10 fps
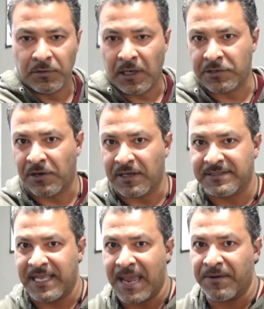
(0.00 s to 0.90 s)
Across
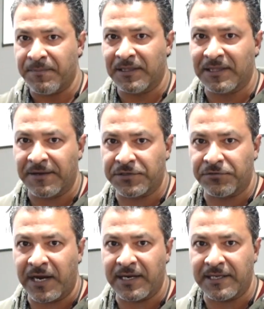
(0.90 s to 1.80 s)
the abdomen, left to
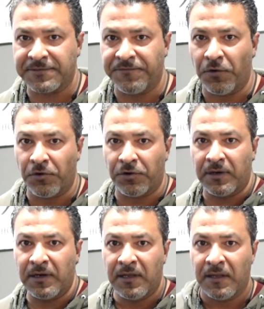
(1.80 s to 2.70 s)
right is
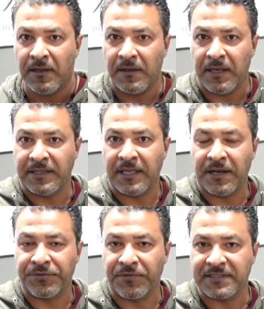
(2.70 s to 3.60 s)
4. And then a
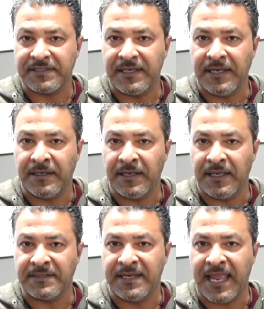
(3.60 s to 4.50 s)
thrust in
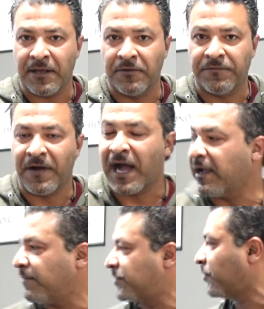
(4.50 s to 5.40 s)
is an angle
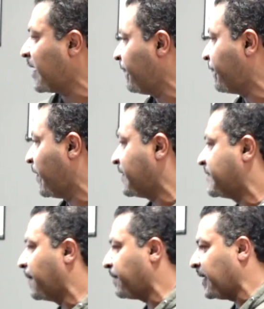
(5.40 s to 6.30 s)
5. So get in front of
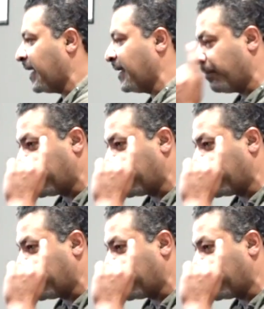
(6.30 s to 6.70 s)
something and